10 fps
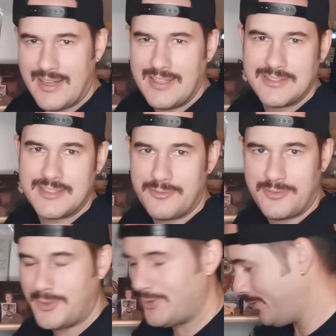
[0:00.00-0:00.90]
At least
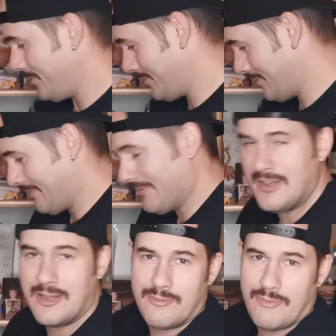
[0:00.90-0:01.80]
if you
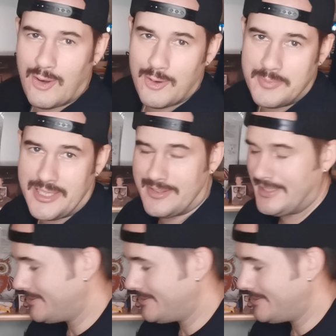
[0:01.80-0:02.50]
follow me on